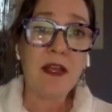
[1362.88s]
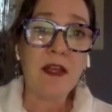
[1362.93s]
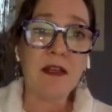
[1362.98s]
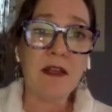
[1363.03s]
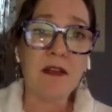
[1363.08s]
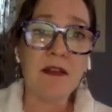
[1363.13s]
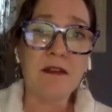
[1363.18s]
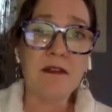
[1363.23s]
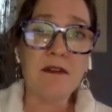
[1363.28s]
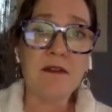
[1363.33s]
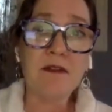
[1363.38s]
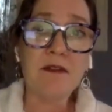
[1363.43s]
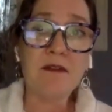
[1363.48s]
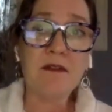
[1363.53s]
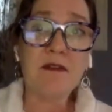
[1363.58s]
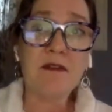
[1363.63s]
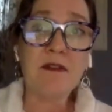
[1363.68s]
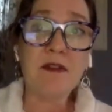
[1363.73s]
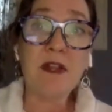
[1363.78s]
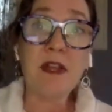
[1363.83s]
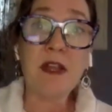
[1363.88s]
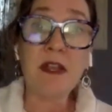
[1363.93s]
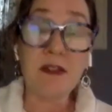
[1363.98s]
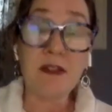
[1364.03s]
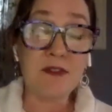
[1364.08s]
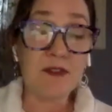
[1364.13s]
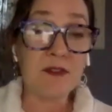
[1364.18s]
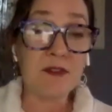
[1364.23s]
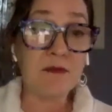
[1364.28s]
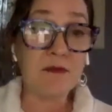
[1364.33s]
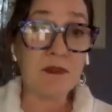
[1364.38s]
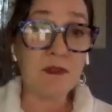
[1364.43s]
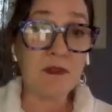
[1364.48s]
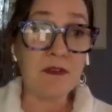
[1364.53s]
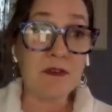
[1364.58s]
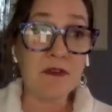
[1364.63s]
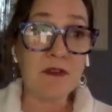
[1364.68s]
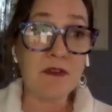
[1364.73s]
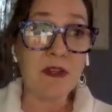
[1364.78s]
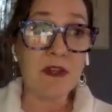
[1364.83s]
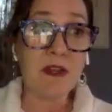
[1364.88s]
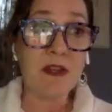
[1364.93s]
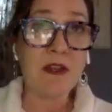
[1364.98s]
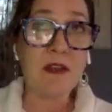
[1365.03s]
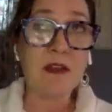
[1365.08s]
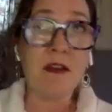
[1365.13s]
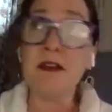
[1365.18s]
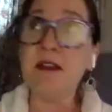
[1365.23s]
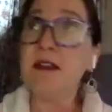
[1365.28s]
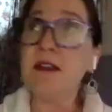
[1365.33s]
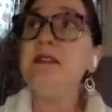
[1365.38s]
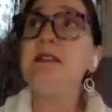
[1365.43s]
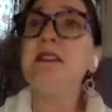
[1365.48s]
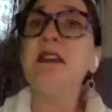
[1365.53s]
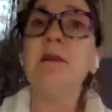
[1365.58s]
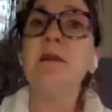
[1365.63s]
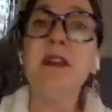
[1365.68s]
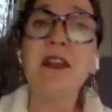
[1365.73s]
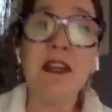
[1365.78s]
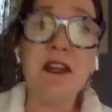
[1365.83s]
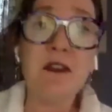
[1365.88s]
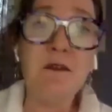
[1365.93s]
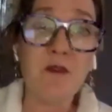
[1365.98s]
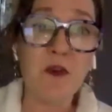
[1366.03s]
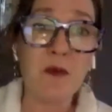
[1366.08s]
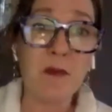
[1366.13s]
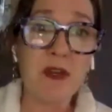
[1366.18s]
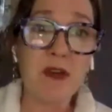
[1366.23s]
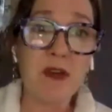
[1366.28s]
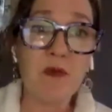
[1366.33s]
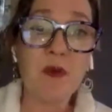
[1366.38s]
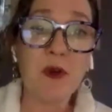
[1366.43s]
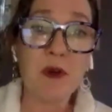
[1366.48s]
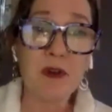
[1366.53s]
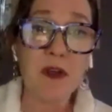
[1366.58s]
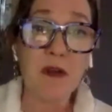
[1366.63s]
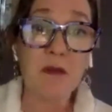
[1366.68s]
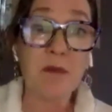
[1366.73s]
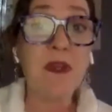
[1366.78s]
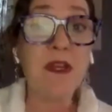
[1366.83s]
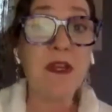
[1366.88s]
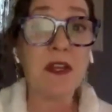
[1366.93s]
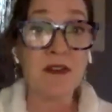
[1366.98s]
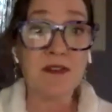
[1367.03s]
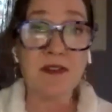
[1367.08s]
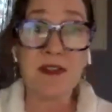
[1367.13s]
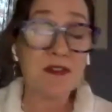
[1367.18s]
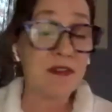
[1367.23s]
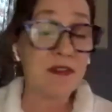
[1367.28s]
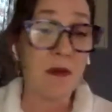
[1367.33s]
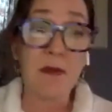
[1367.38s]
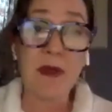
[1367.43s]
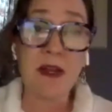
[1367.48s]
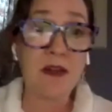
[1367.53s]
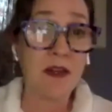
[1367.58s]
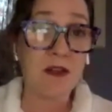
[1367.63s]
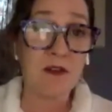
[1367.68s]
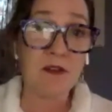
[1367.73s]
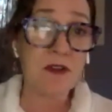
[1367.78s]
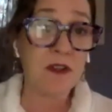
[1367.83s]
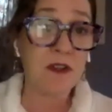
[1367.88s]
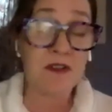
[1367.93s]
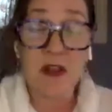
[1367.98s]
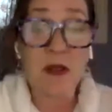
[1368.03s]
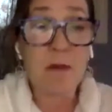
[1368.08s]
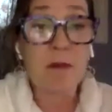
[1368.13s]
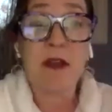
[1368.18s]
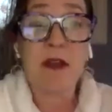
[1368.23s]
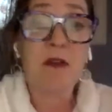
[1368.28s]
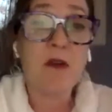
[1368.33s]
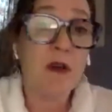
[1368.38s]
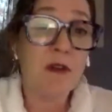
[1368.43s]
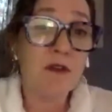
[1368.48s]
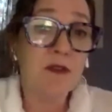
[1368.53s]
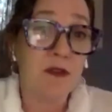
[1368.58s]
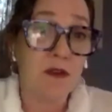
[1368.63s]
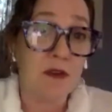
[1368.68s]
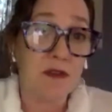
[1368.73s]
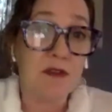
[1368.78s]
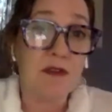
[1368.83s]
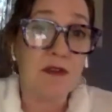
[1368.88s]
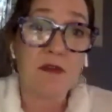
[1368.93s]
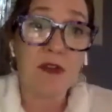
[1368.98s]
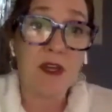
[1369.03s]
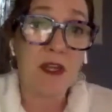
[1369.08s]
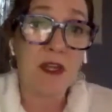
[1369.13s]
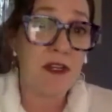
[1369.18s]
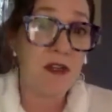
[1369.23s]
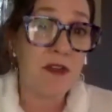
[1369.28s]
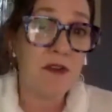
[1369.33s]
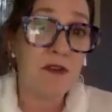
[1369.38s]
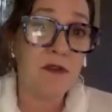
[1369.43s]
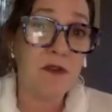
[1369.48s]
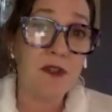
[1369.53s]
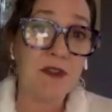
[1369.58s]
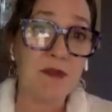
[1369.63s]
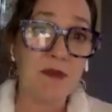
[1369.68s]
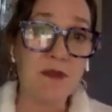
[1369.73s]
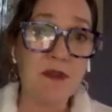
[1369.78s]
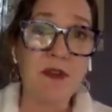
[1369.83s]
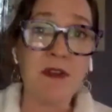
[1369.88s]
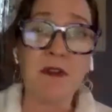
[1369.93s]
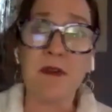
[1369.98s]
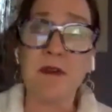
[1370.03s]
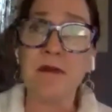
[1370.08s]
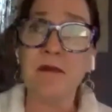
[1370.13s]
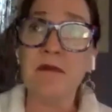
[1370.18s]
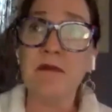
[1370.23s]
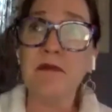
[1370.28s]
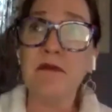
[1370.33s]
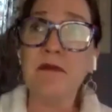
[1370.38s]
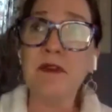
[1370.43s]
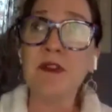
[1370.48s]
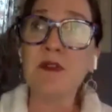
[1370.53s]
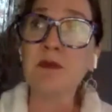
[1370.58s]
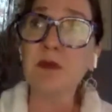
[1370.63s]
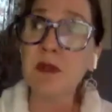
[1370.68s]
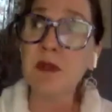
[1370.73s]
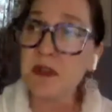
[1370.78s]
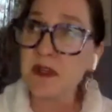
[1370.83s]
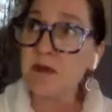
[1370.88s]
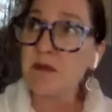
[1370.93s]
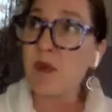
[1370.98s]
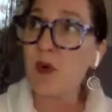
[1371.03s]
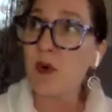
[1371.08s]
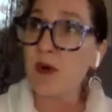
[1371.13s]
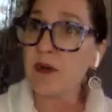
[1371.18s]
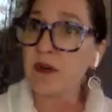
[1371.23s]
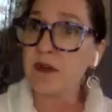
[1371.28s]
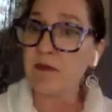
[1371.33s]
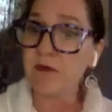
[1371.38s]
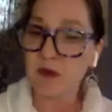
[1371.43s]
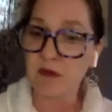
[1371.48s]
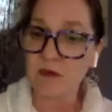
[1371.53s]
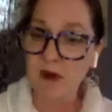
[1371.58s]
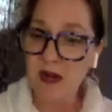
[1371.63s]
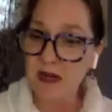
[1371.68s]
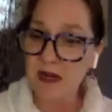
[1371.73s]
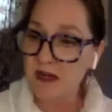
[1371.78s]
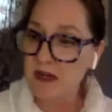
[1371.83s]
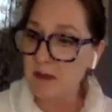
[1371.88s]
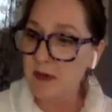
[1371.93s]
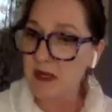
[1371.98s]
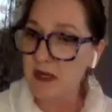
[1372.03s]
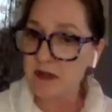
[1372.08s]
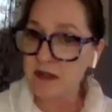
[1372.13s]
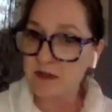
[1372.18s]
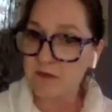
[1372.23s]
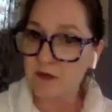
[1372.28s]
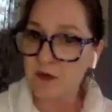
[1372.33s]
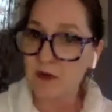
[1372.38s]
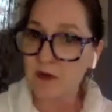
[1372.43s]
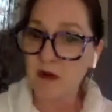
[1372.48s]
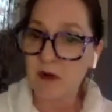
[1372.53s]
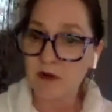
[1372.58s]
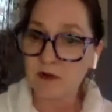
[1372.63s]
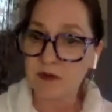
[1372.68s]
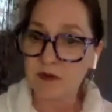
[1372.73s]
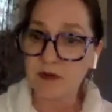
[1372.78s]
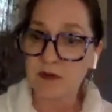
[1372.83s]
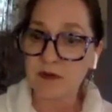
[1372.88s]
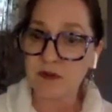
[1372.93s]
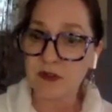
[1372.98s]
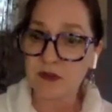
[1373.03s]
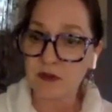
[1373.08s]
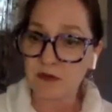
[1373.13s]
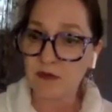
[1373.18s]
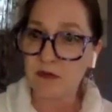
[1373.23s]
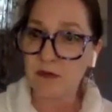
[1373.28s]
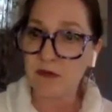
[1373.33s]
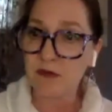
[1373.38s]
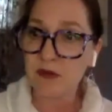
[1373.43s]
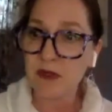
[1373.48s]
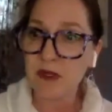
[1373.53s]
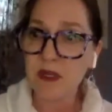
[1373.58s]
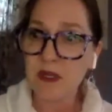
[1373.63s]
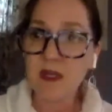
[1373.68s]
and it's intimidating for me to work on because it's not my culture. And so, like you, it's really important if you're writing about a different culture to